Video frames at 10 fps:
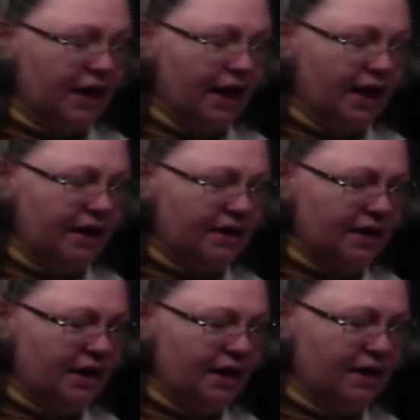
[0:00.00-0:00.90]
I
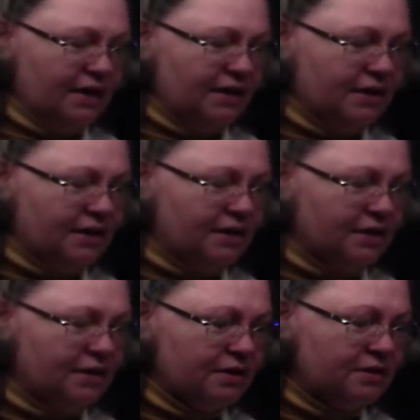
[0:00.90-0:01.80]
can
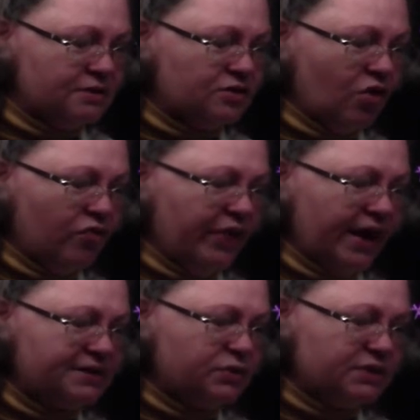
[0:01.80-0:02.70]
solve
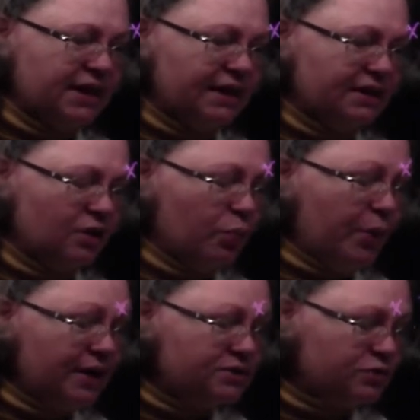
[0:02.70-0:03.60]
that, so it's like little
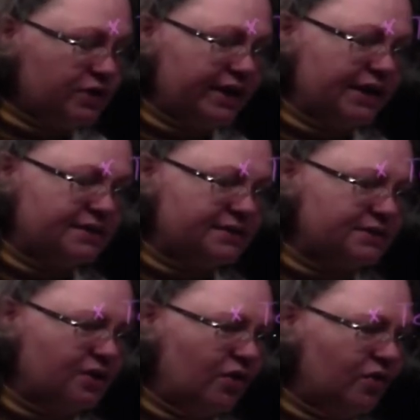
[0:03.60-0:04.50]
puzzles I get to
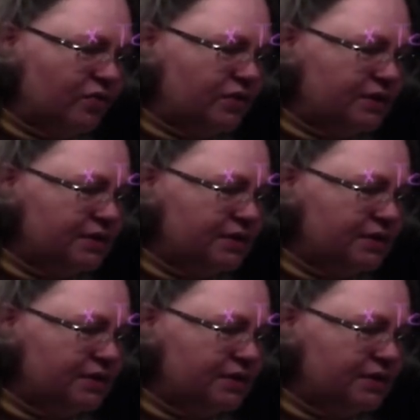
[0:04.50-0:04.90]
solve,